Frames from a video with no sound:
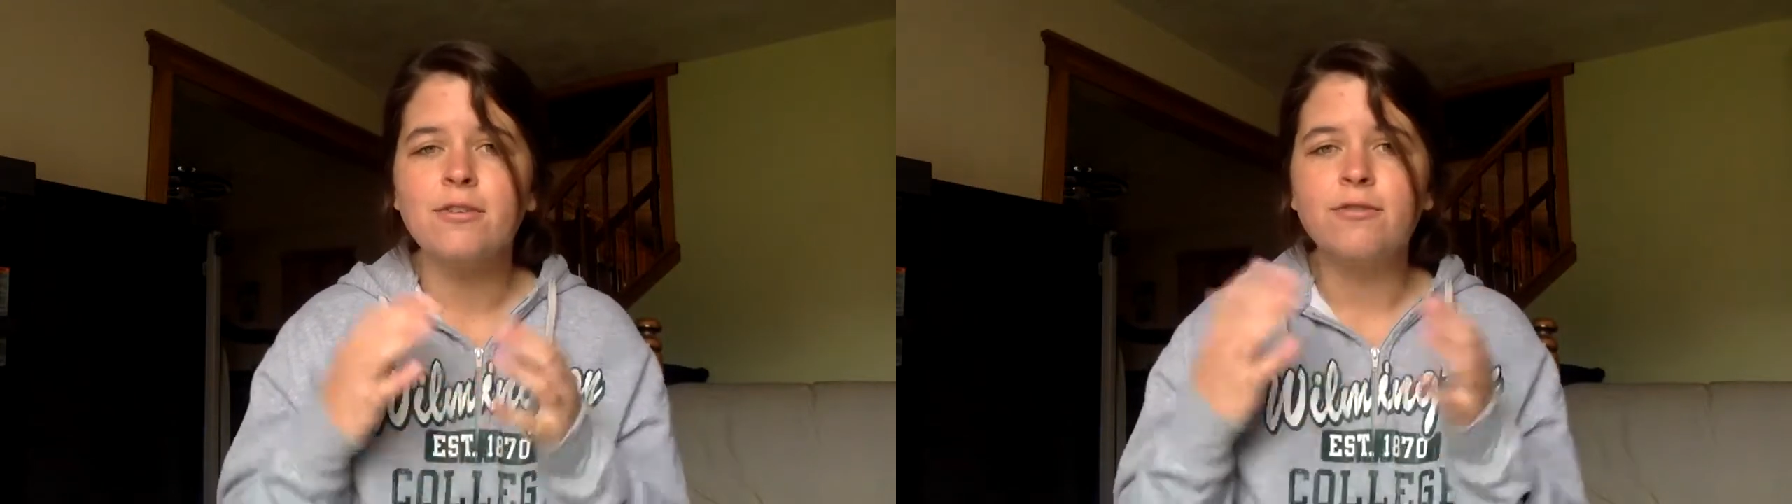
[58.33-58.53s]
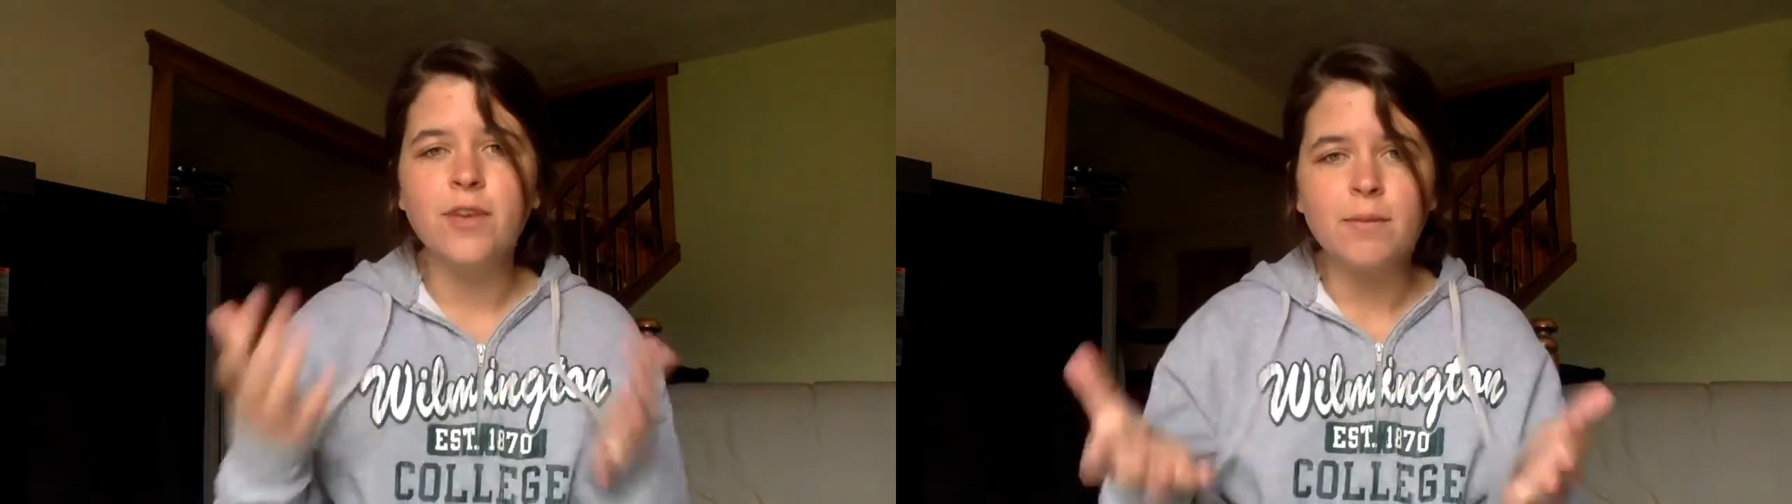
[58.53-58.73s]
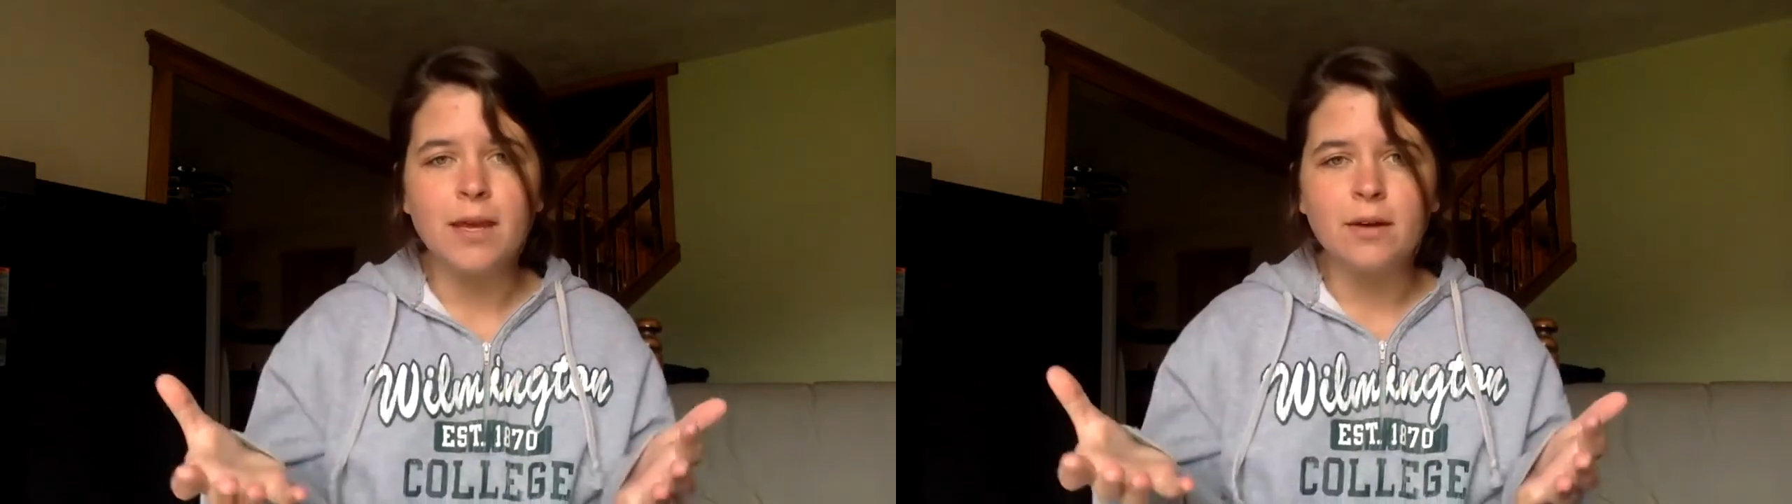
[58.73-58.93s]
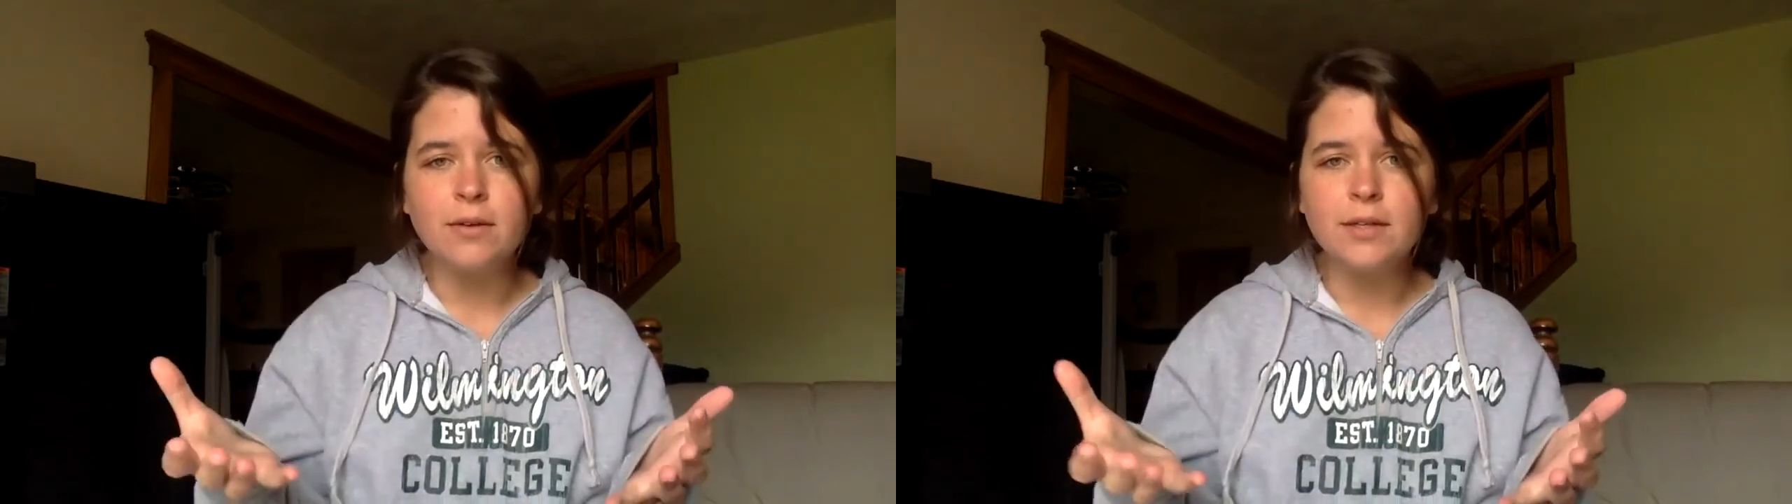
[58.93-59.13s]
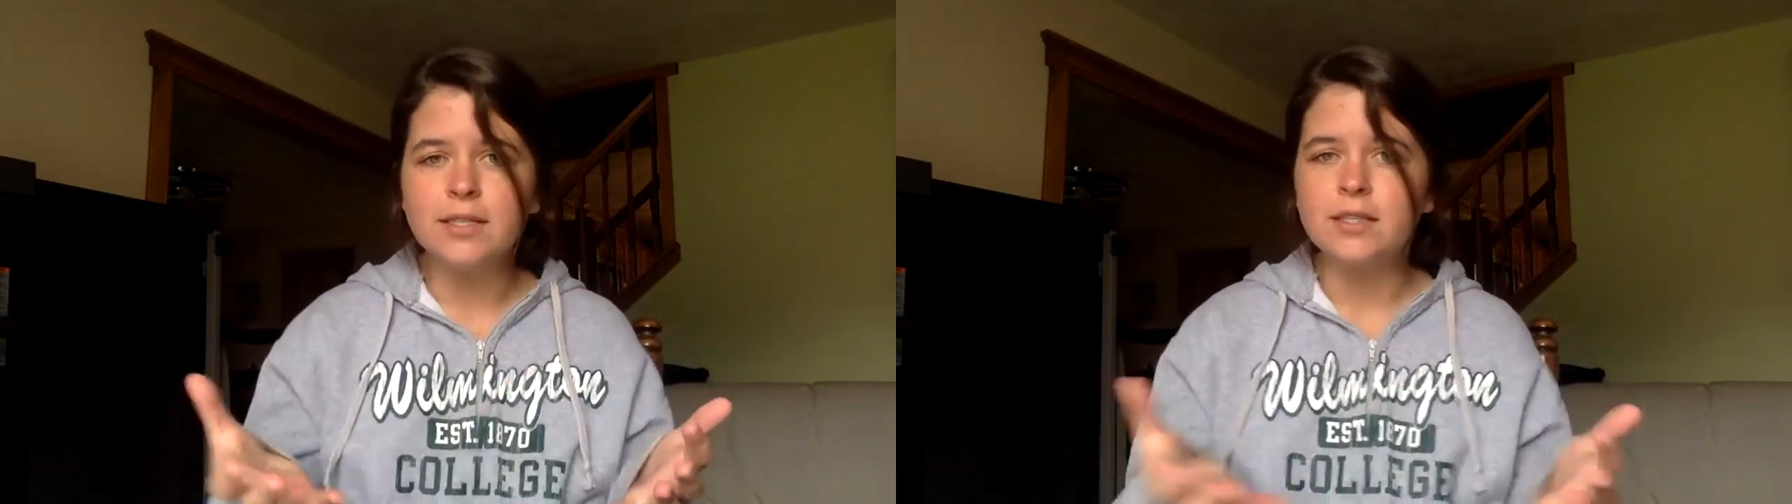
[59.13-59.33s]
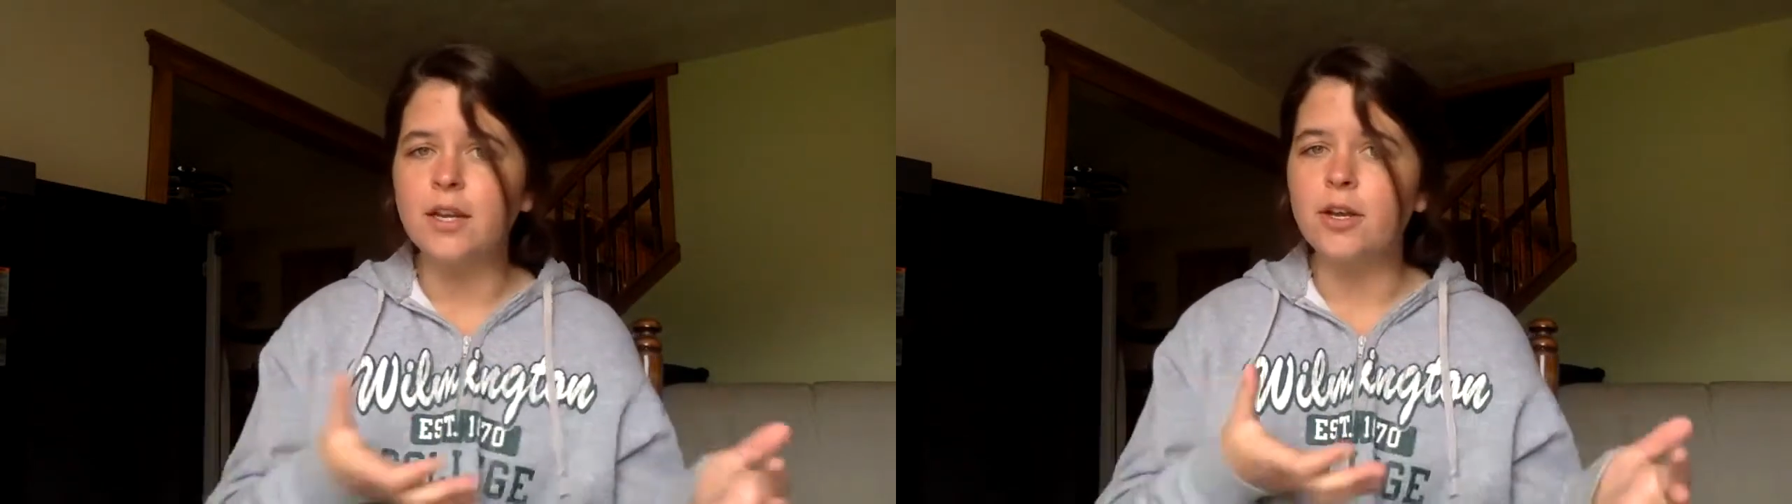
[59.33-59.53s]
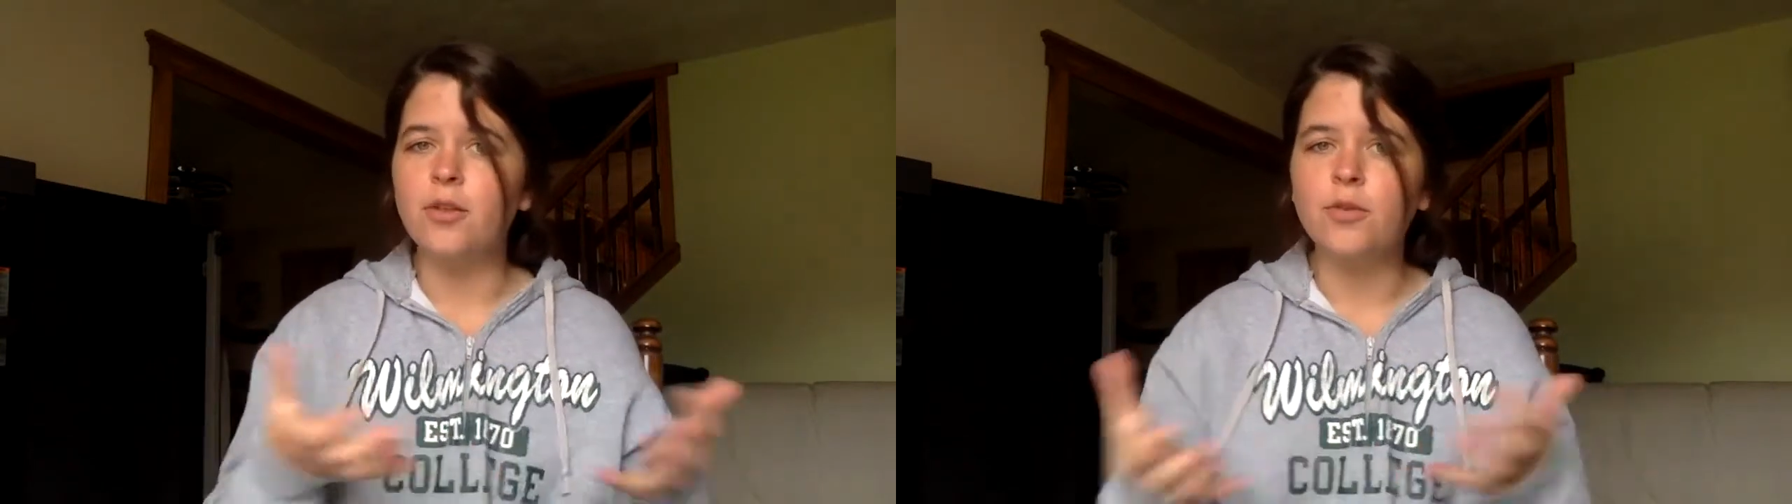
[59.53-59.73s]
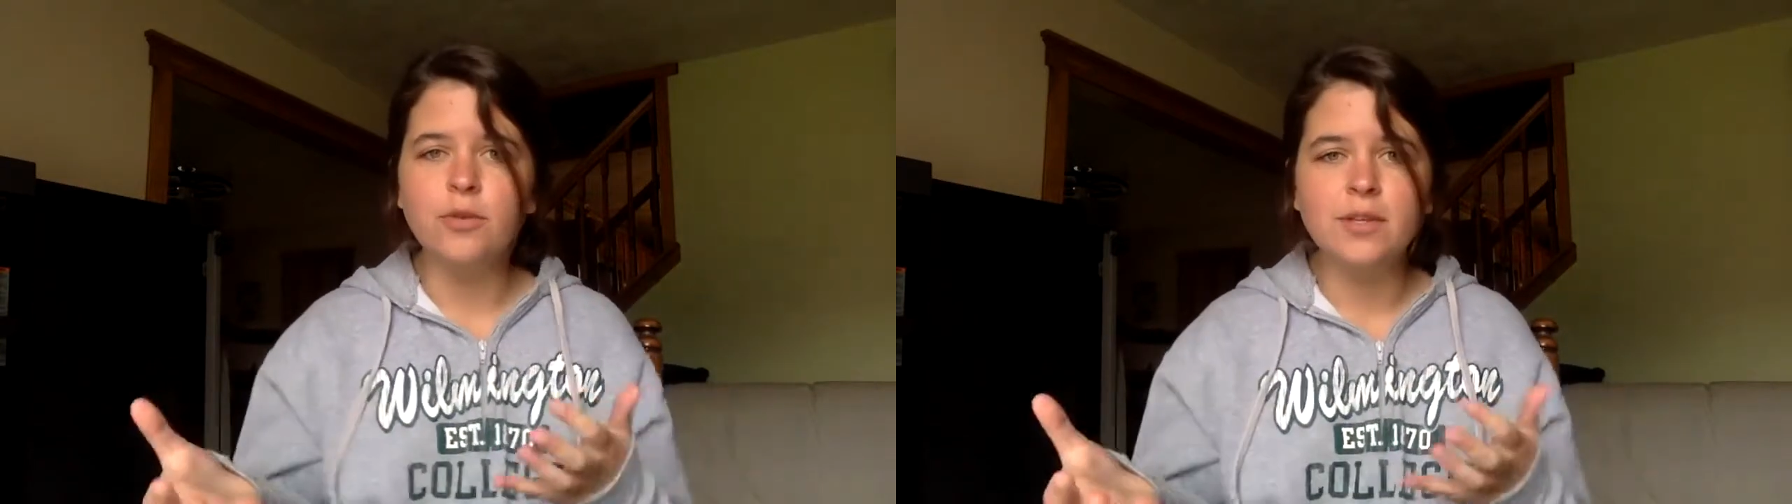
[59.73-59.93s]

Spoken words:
female is going to go through